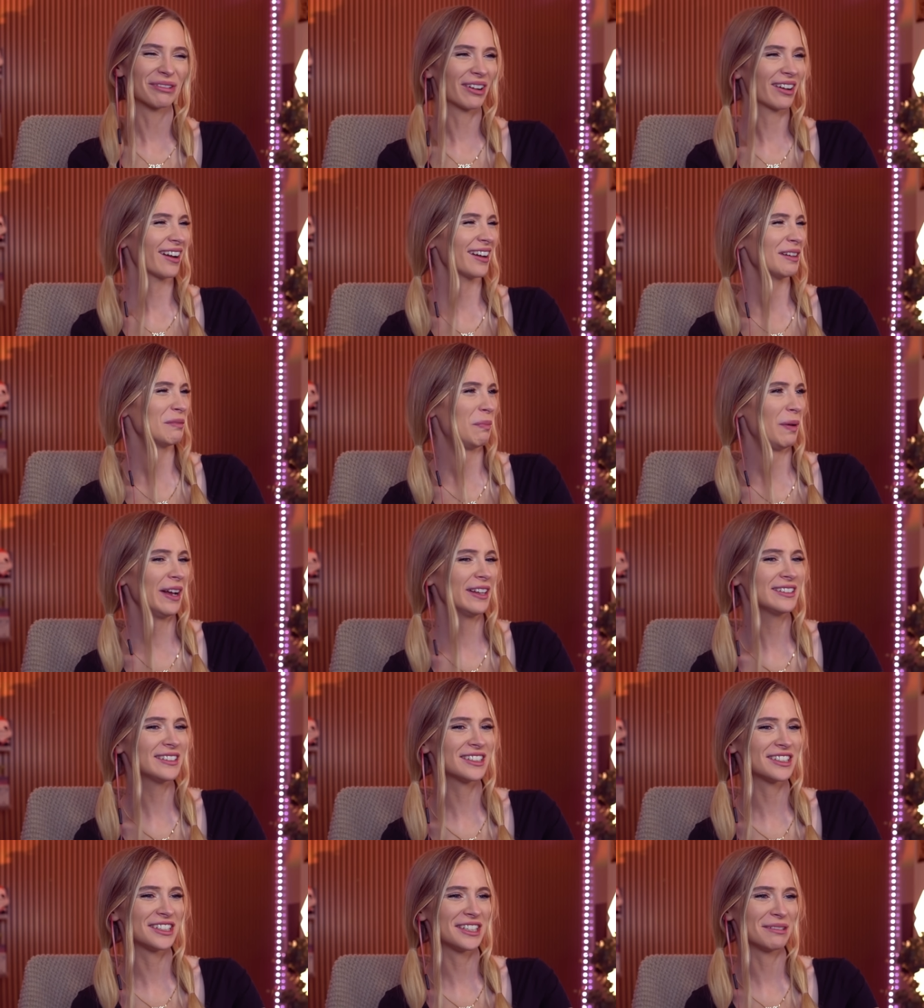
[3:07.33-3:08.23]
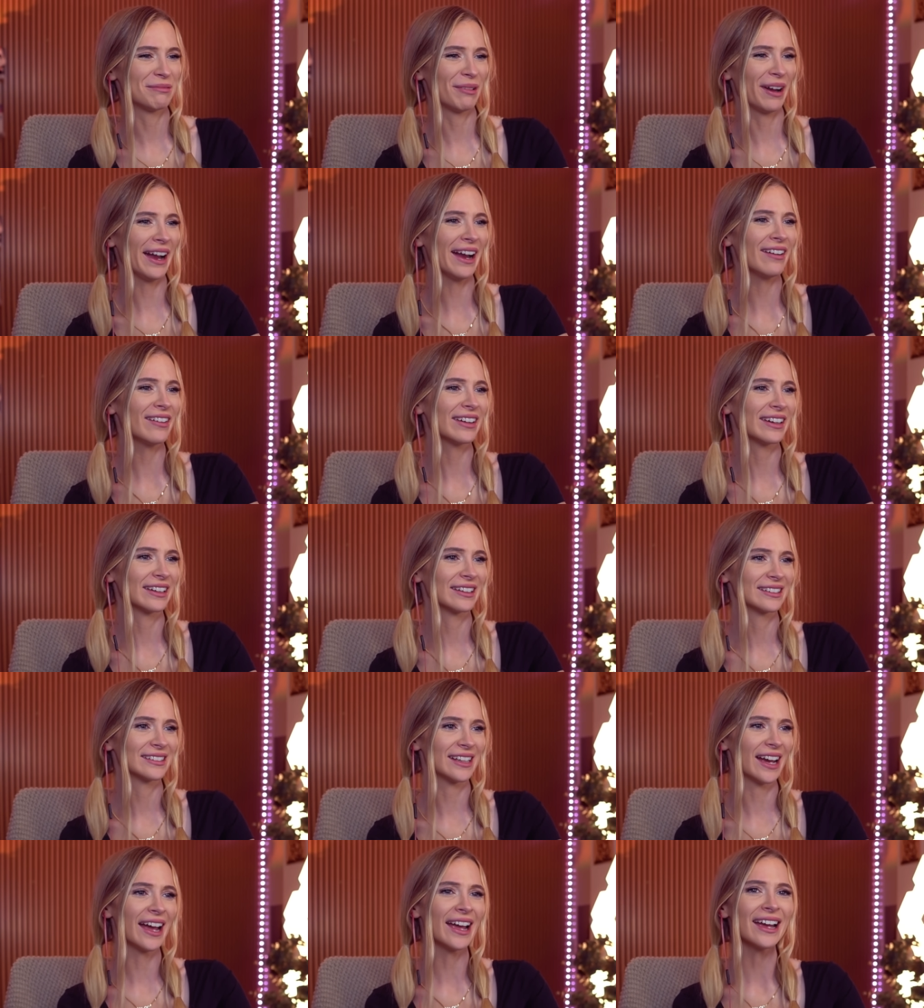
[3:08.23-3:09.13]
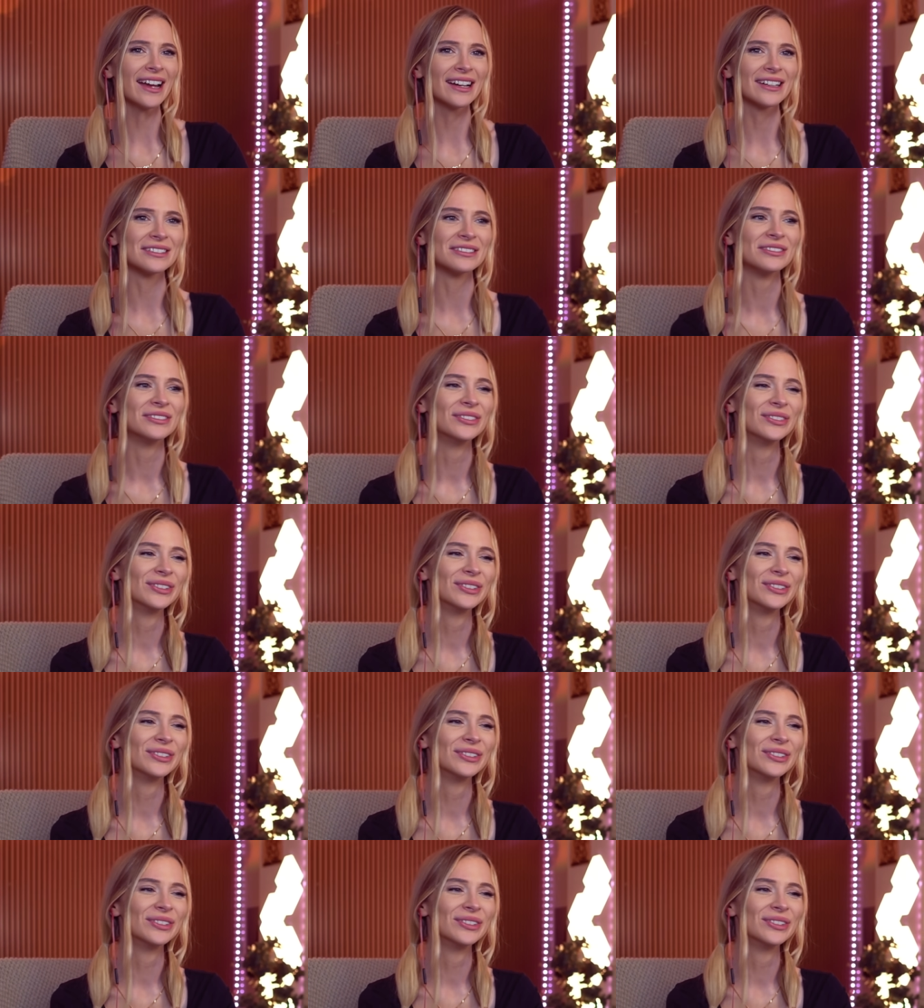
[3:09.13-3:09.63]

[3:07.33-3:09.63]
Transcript: kind of pants is she wearing? Damn.